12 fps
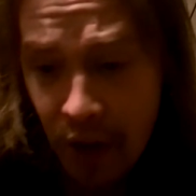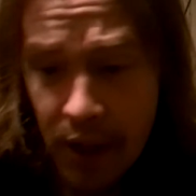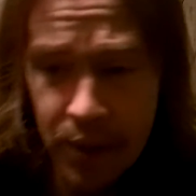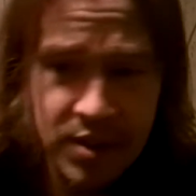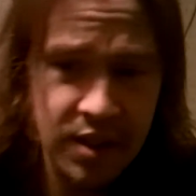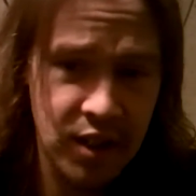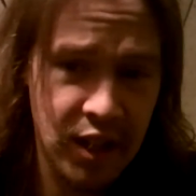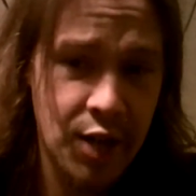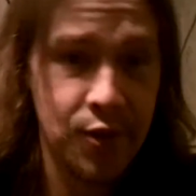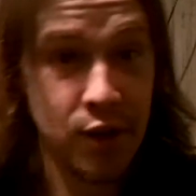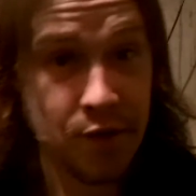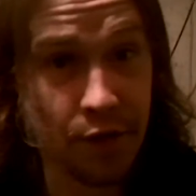was at the
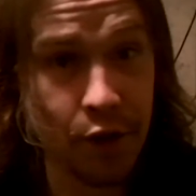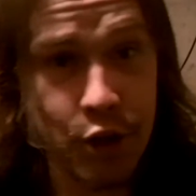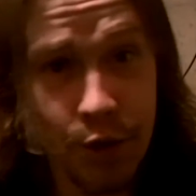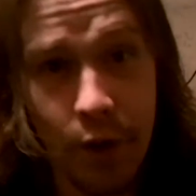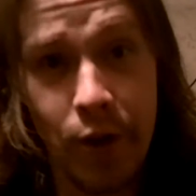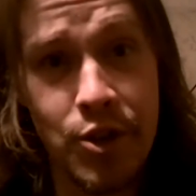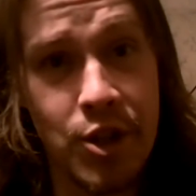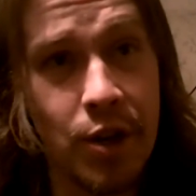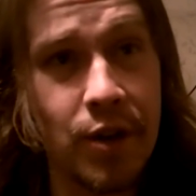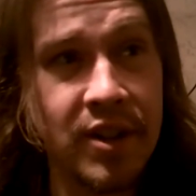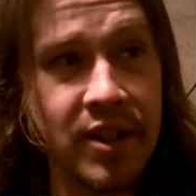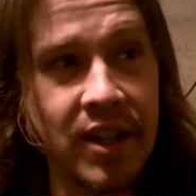level of
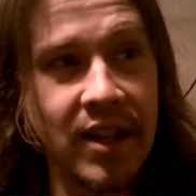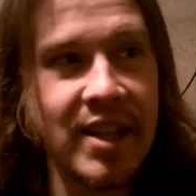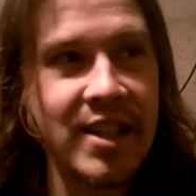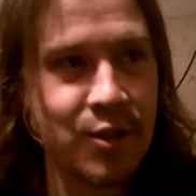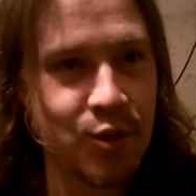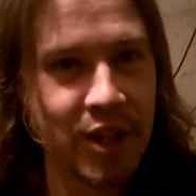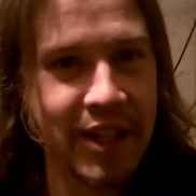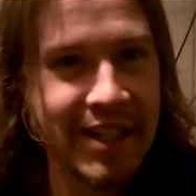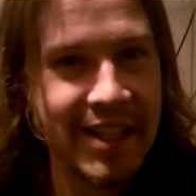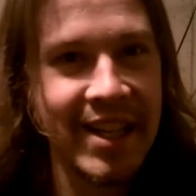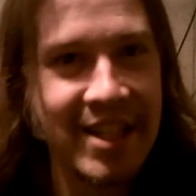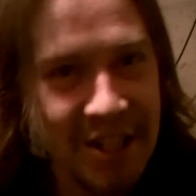virtuoso, and he didn't really
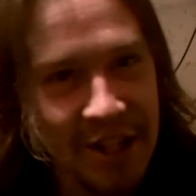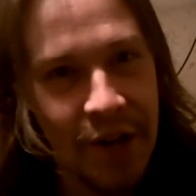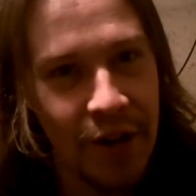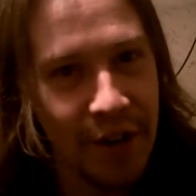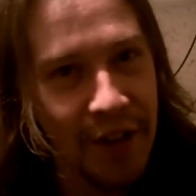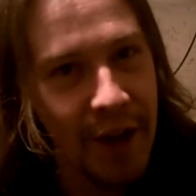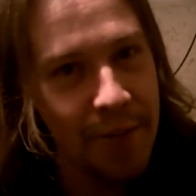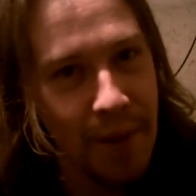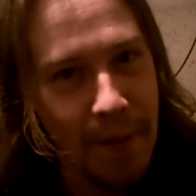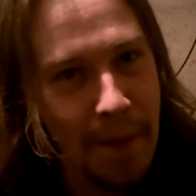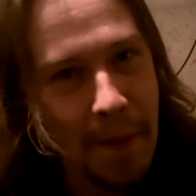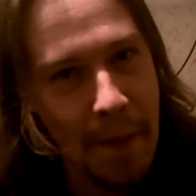need to do all that.
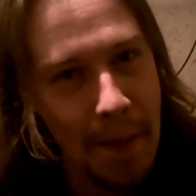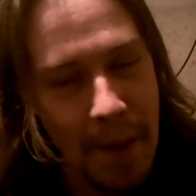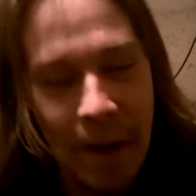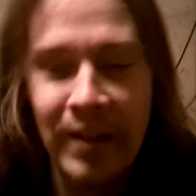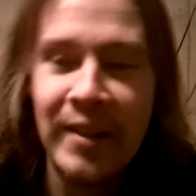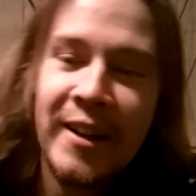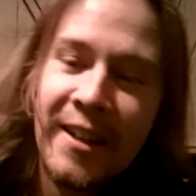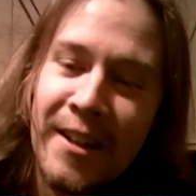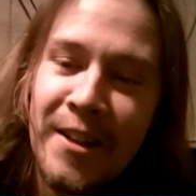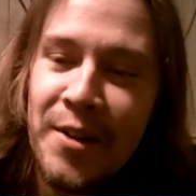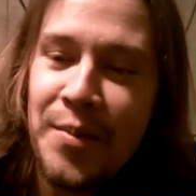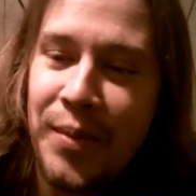
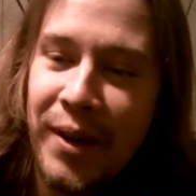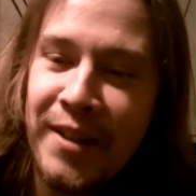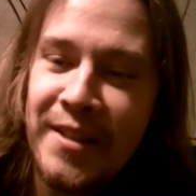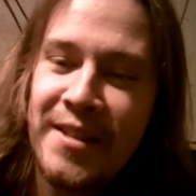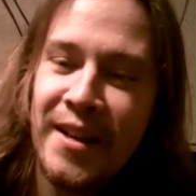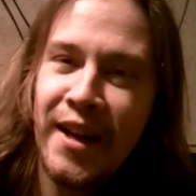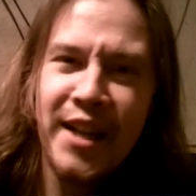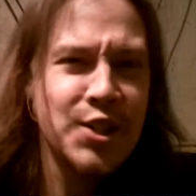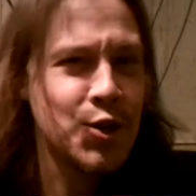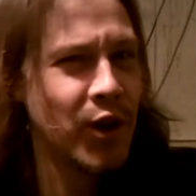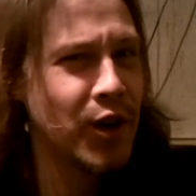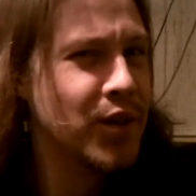But it's
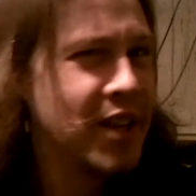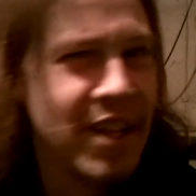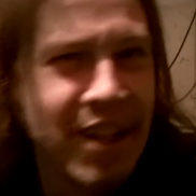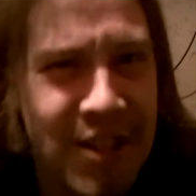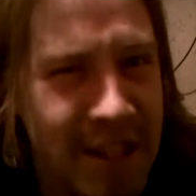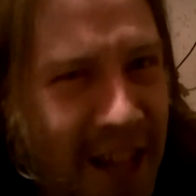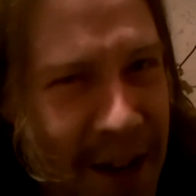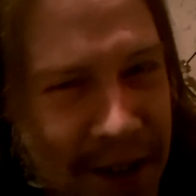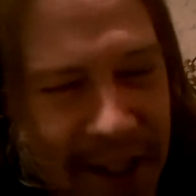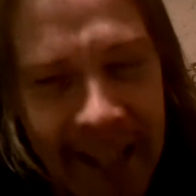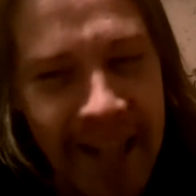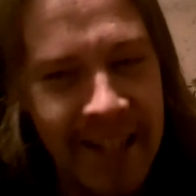great when he does it now
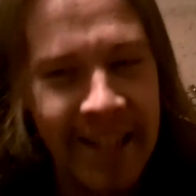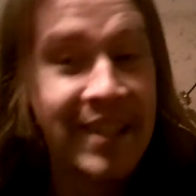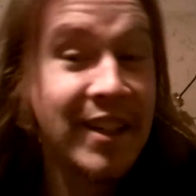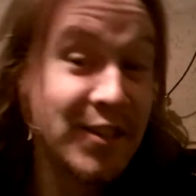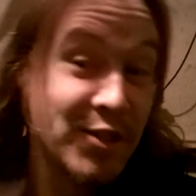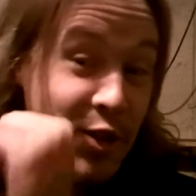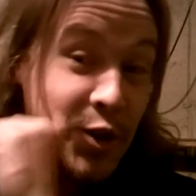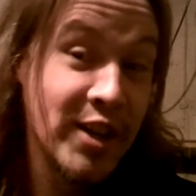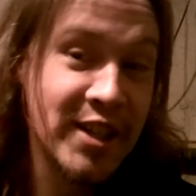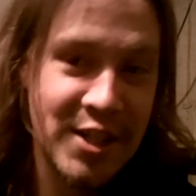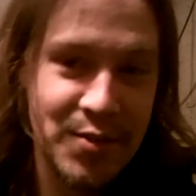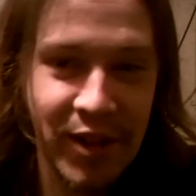and again, and there's a great
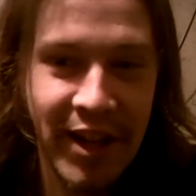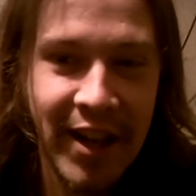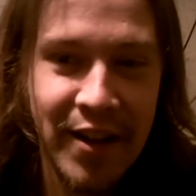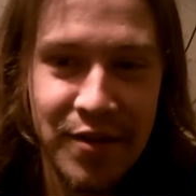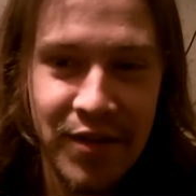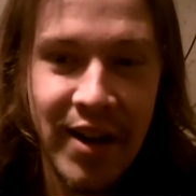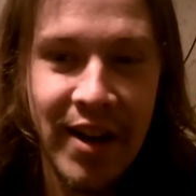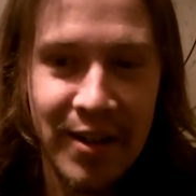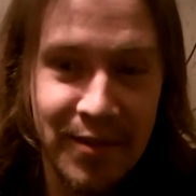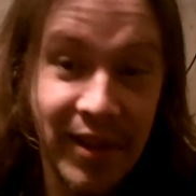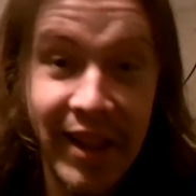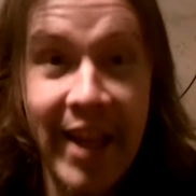display of
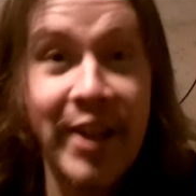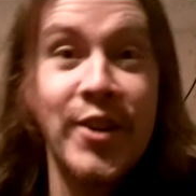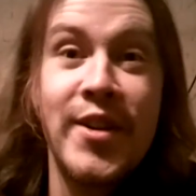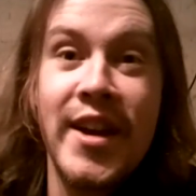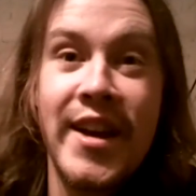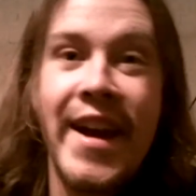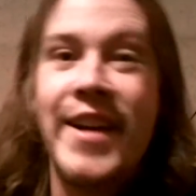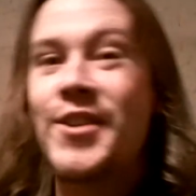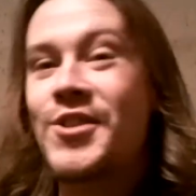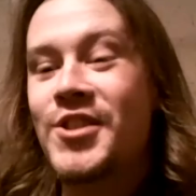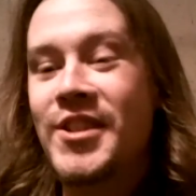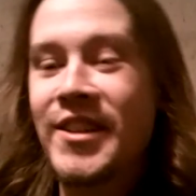later day
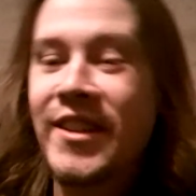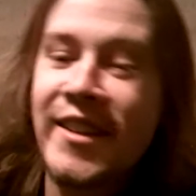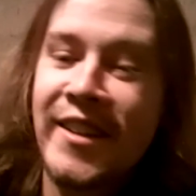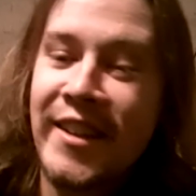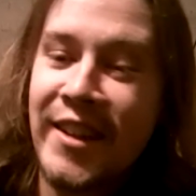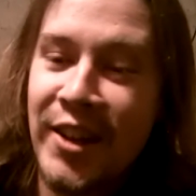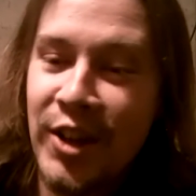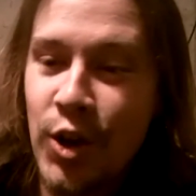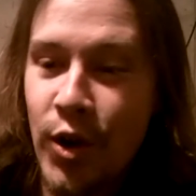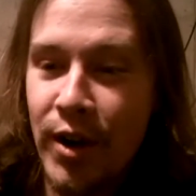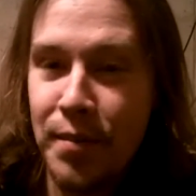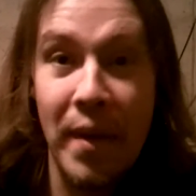Anderson
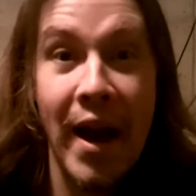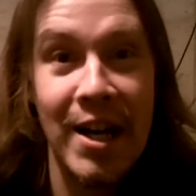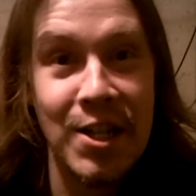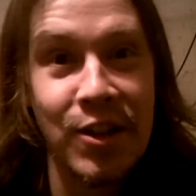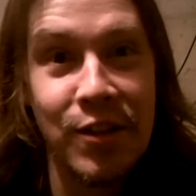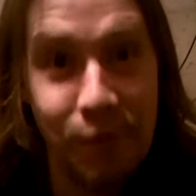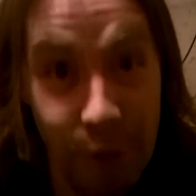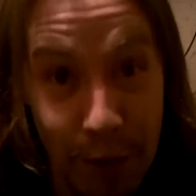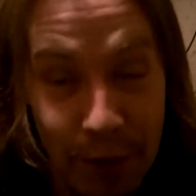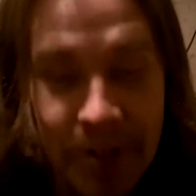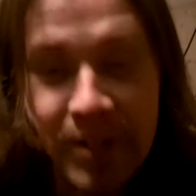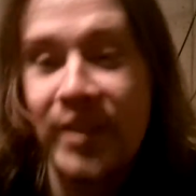going mad on the
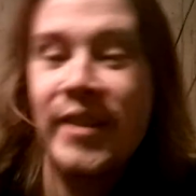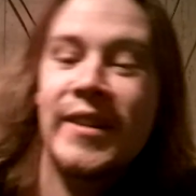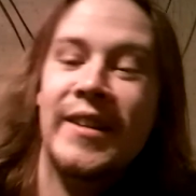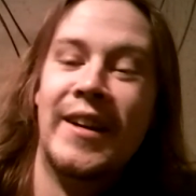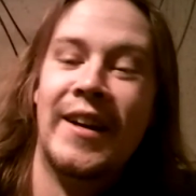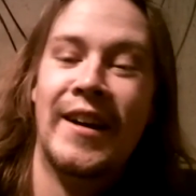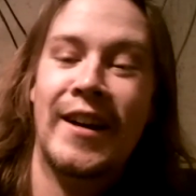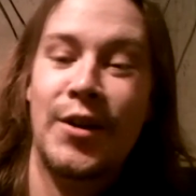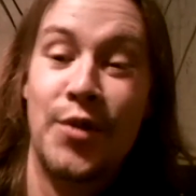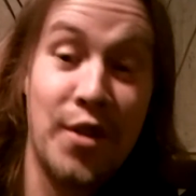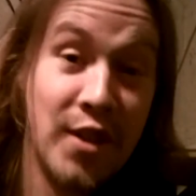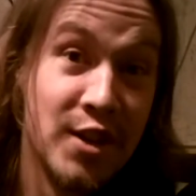flute
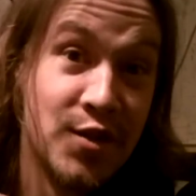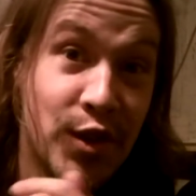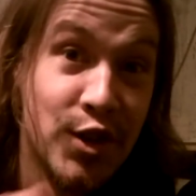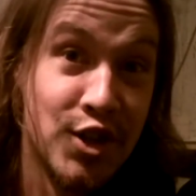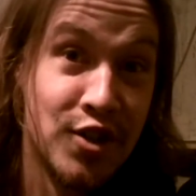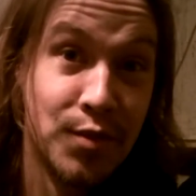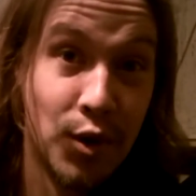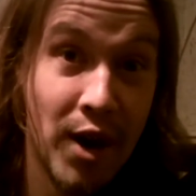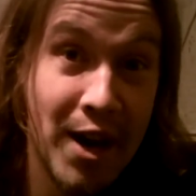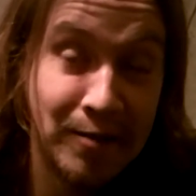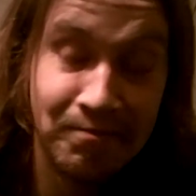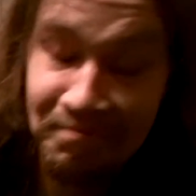with this version of
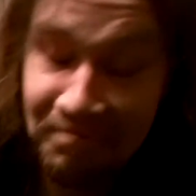Bouree.